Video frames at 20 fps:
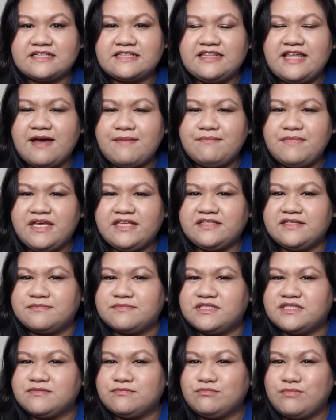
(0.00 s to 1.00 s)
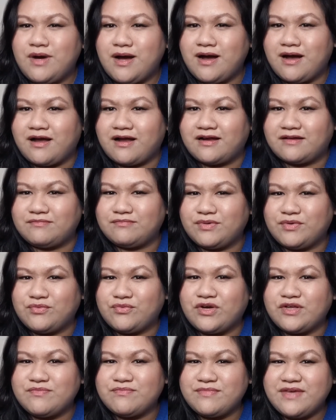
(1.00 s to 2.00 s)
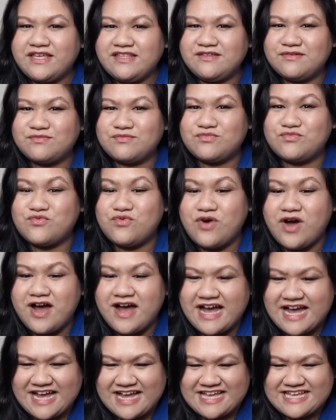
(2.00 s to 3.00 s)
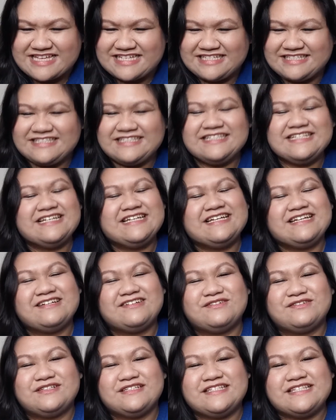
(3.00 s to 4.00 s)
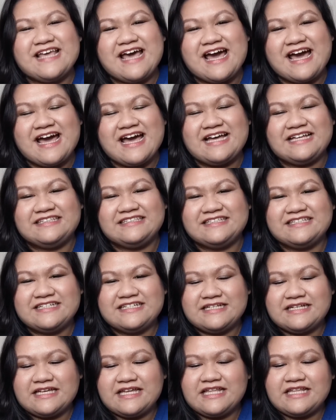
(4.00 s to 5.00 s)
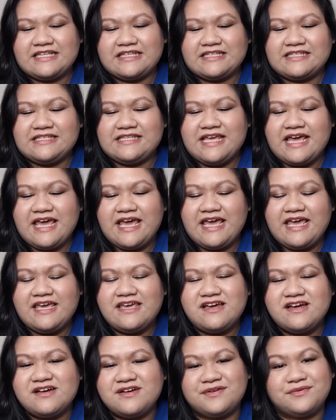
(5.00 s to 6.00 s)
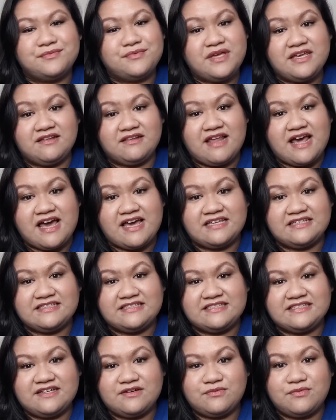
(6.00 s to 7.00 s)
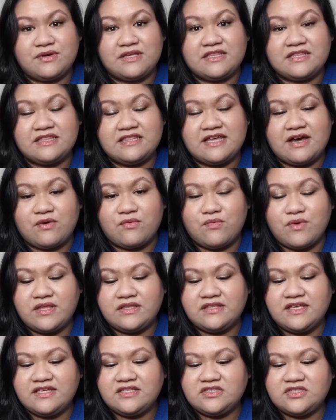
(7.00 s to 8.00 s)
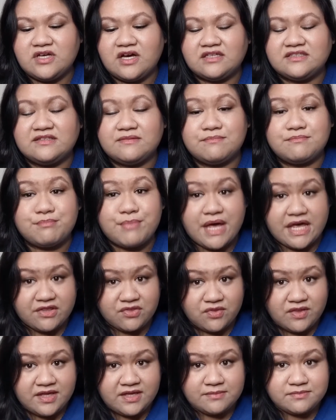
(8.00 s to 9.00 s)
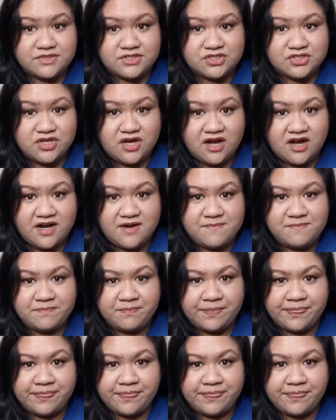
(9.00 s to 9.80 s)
that made them smart. But what made them wise was that they realized when, that when they saw the Bethlehem star,